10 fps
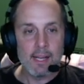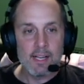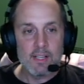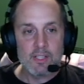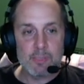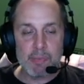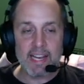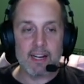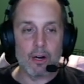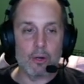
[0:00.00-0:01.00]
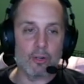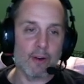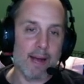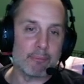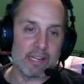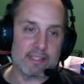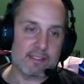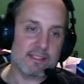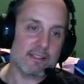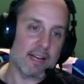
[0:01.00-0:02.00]
Speaking of oh crap
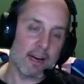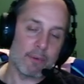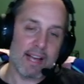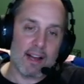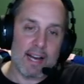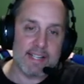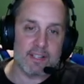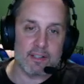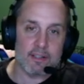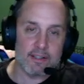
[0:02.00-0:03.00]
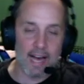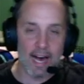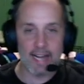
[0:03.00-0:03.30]
buttons, we got the I